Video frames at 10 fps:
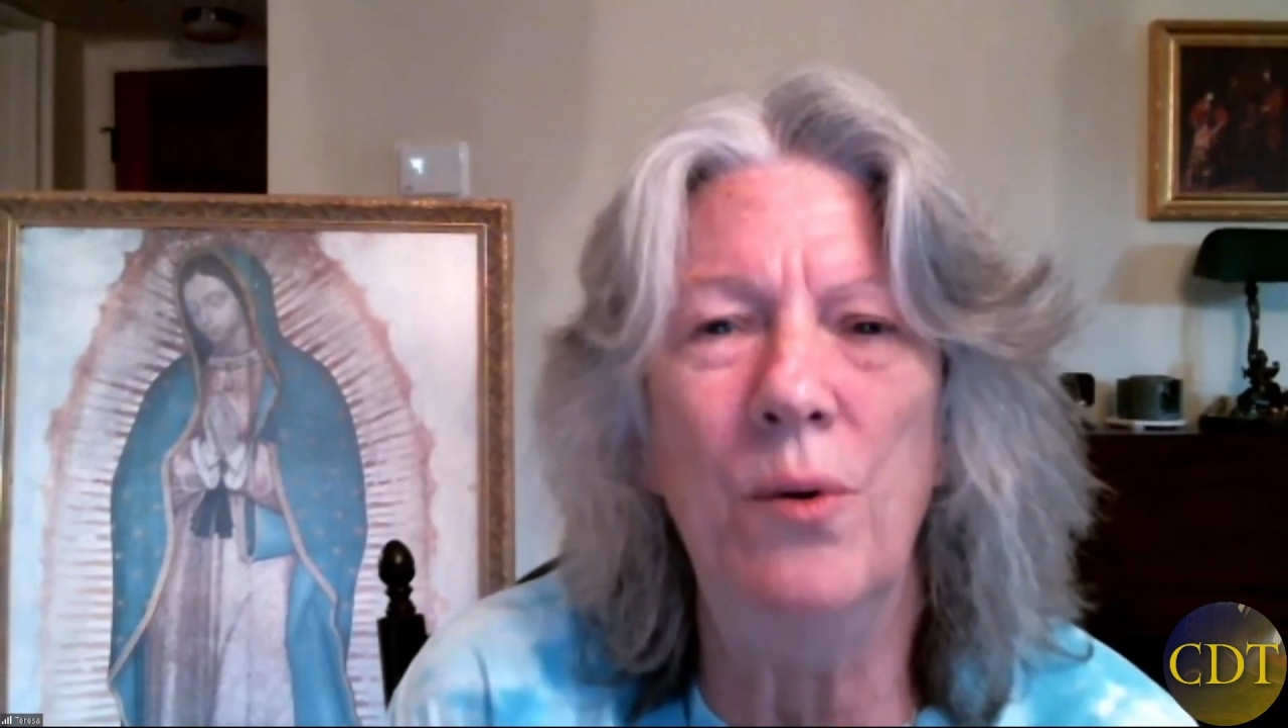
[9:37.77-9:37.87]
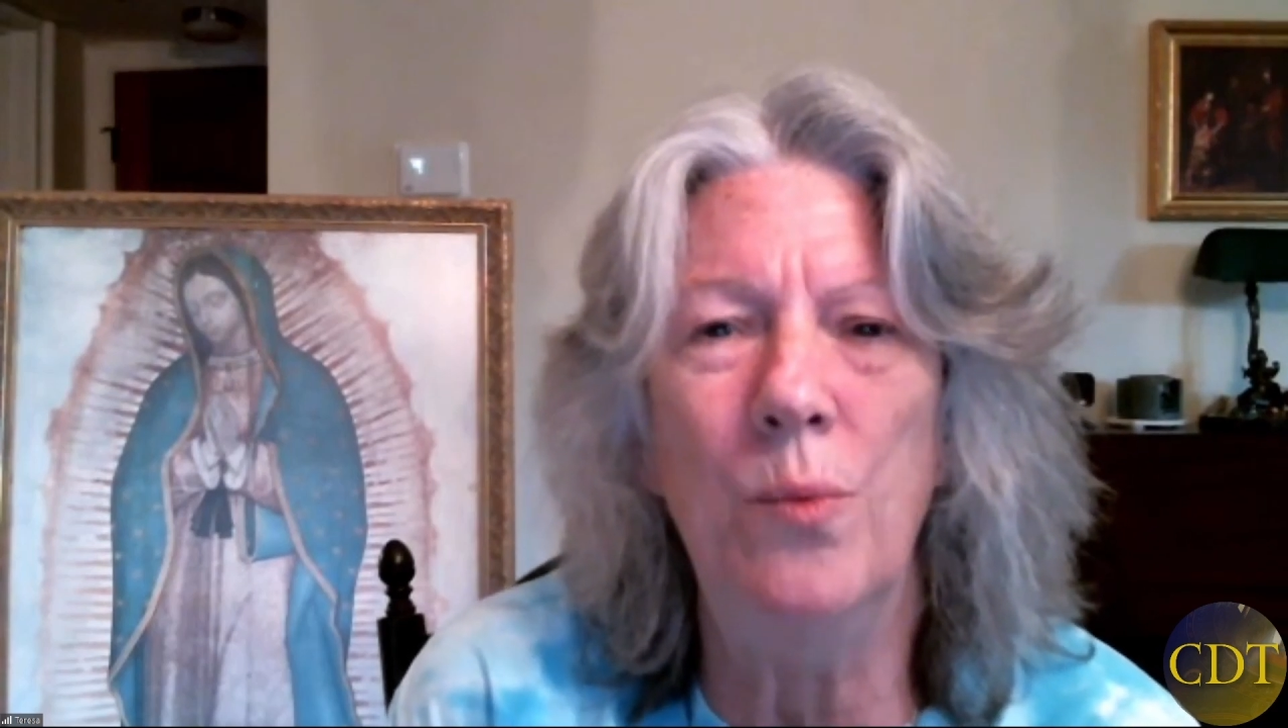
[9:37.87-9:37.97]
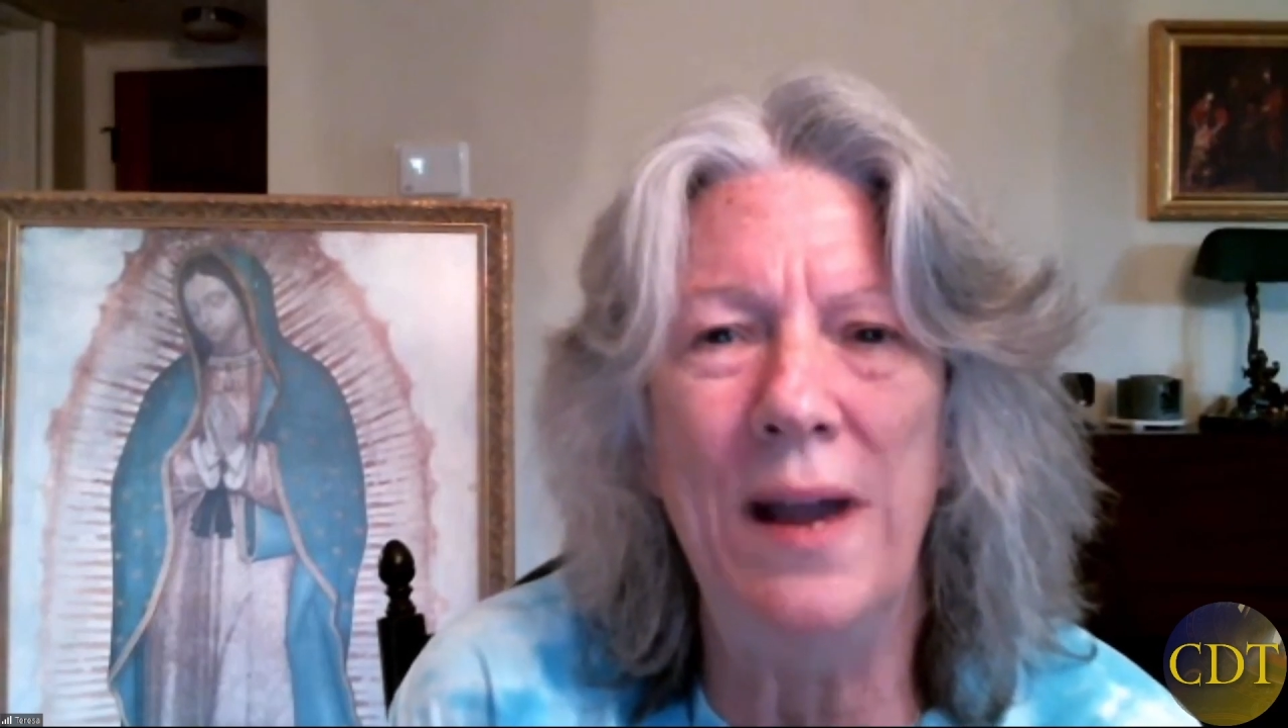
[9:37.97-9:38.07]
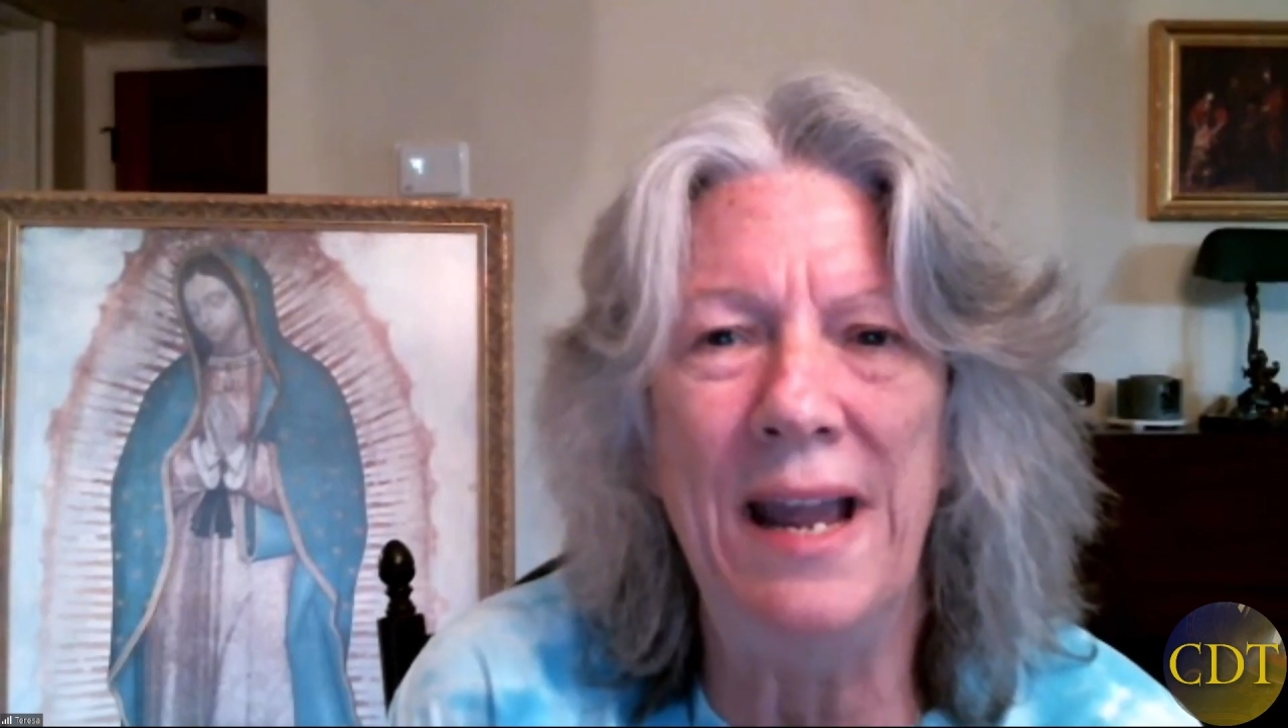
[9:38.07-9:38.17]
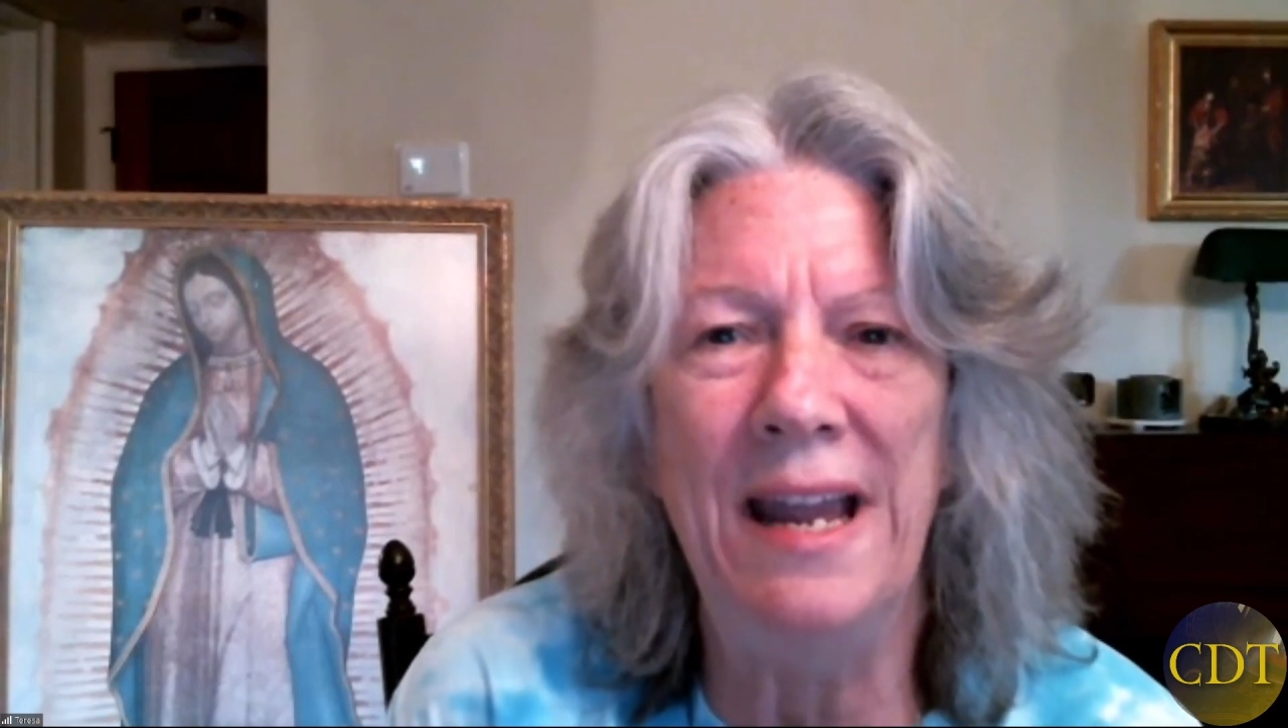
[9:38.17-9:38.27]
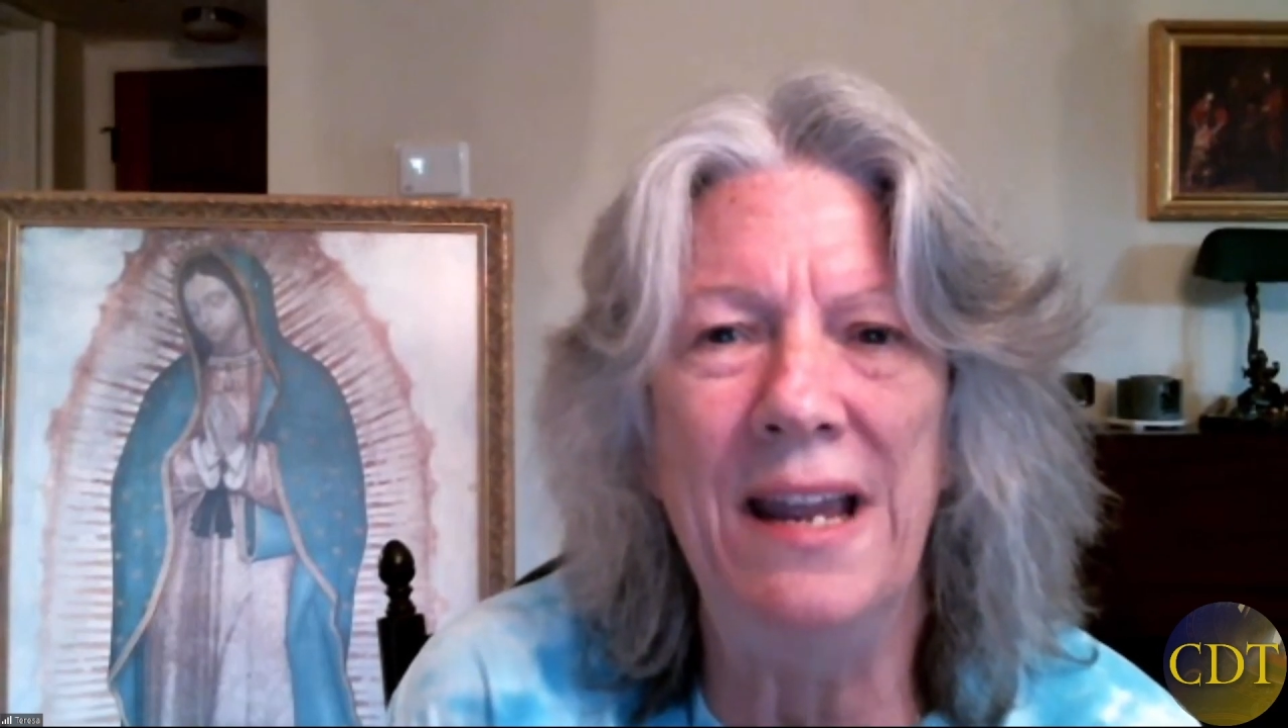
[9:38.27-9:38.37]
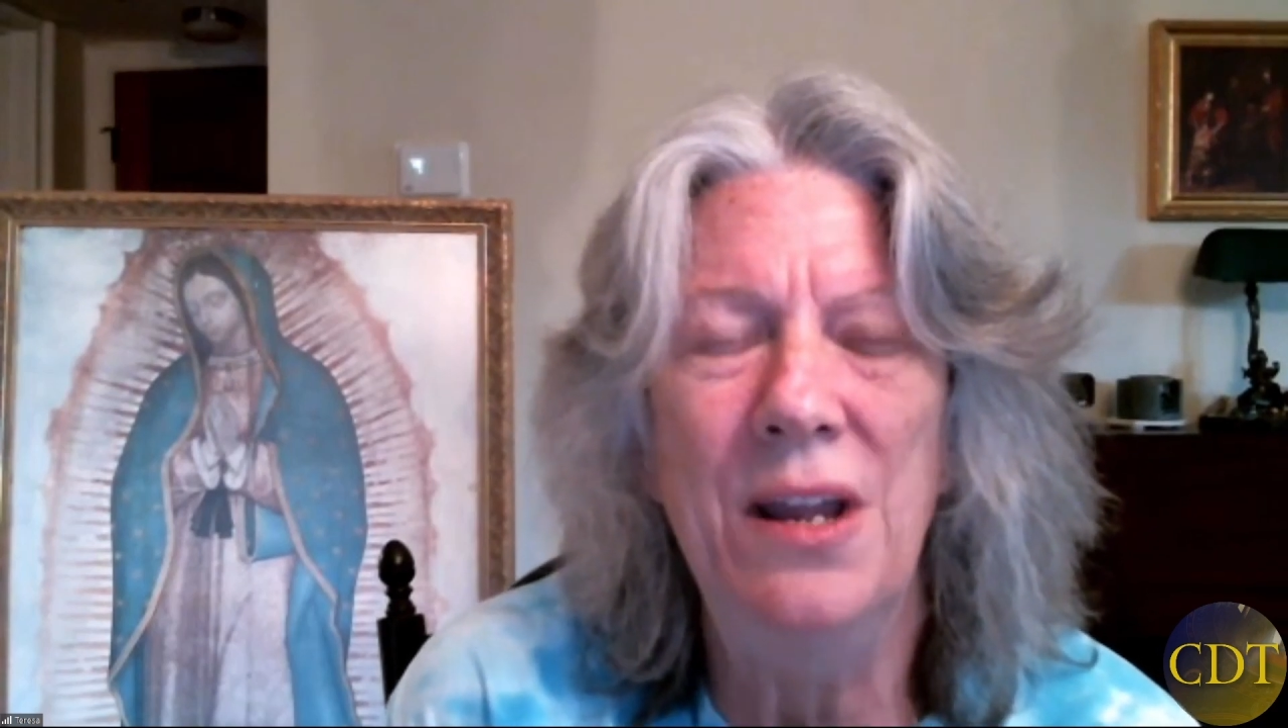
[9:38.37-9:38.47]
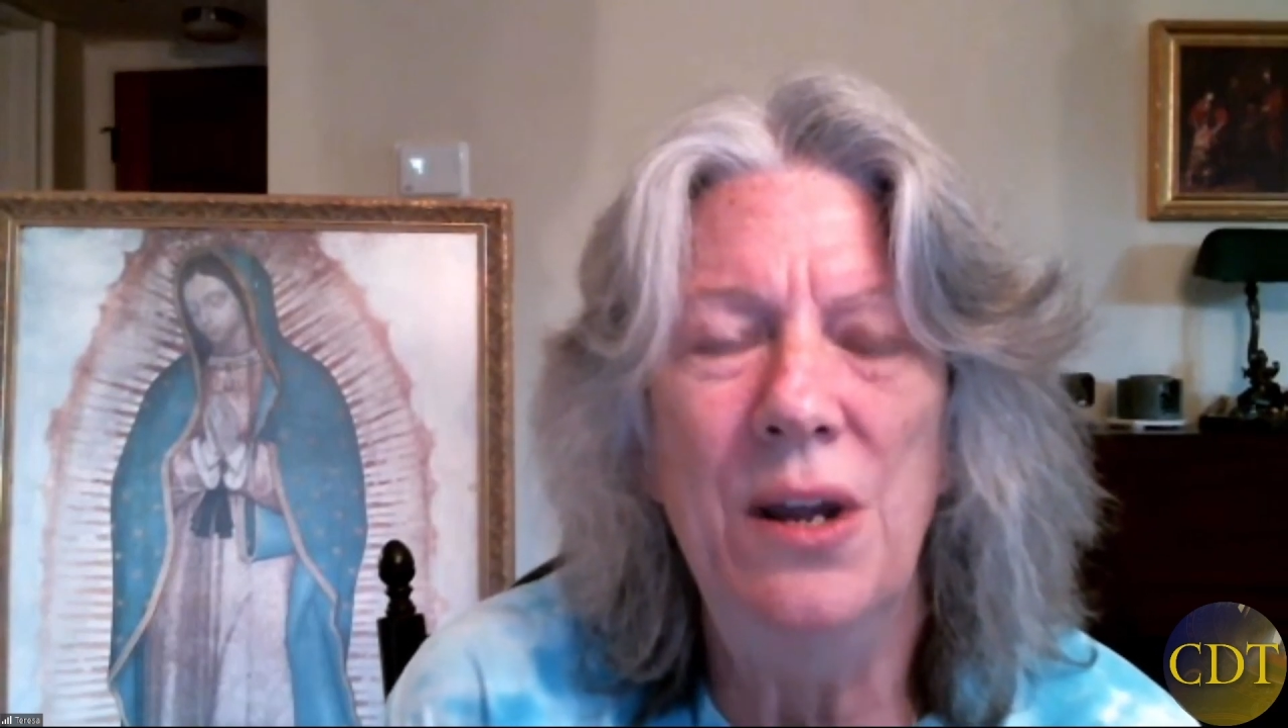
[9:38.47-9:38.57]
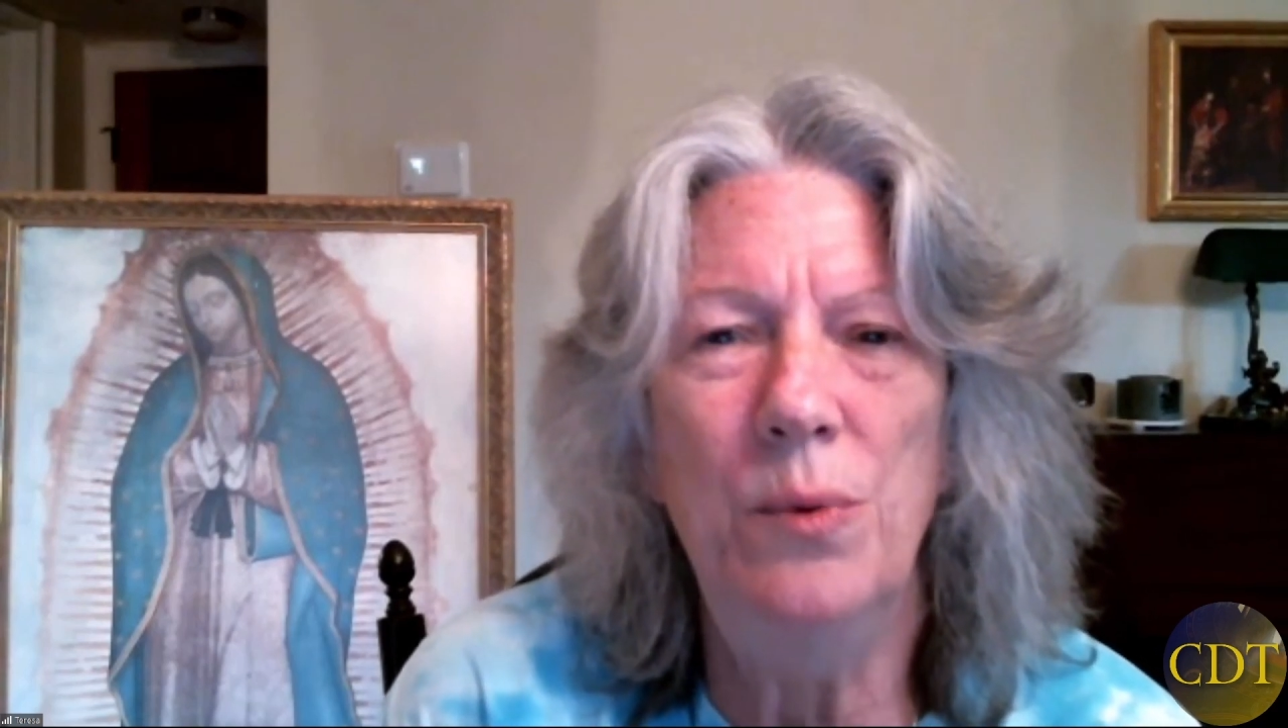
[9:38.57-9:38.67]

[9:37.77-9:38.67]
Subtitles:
away